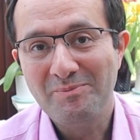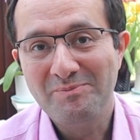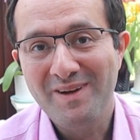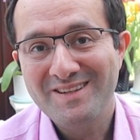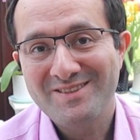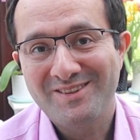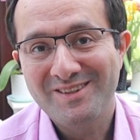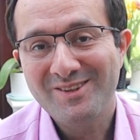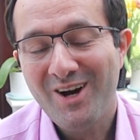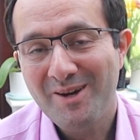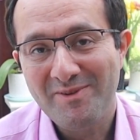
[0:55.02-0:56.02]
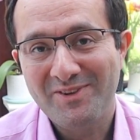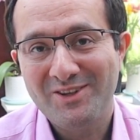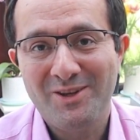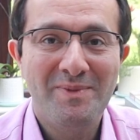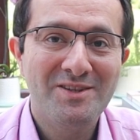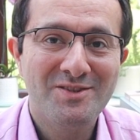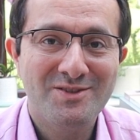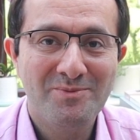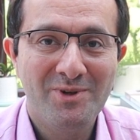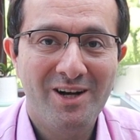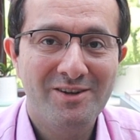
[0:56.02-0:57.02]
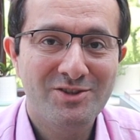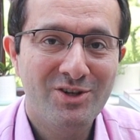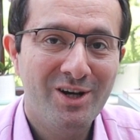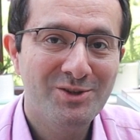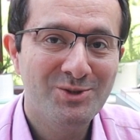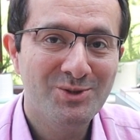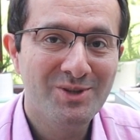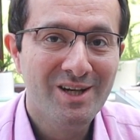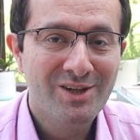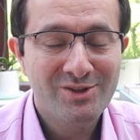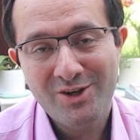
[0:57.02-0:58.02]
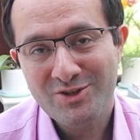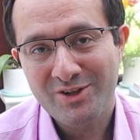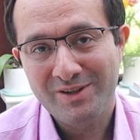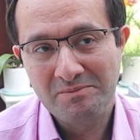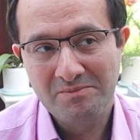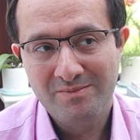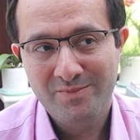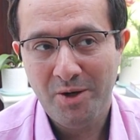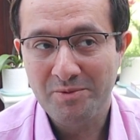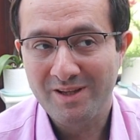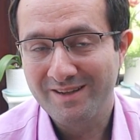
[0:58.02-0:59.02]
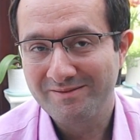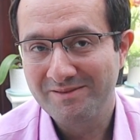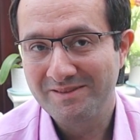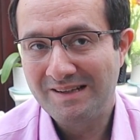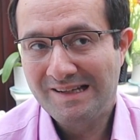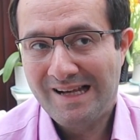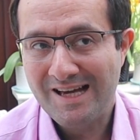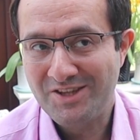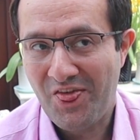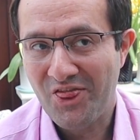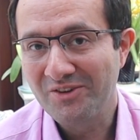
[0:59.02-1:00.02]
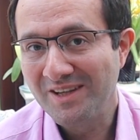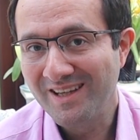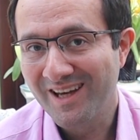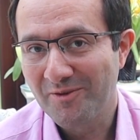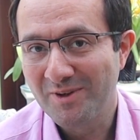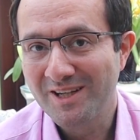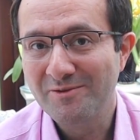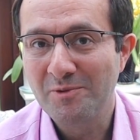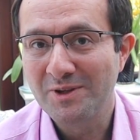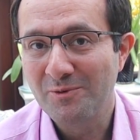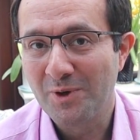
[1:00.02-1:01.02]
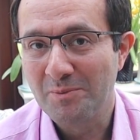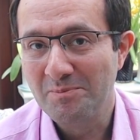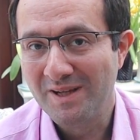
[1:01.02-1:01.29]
based on the time I've got on Manchester Molar, I try to touch on probably the last 3, and I will leave you with the 1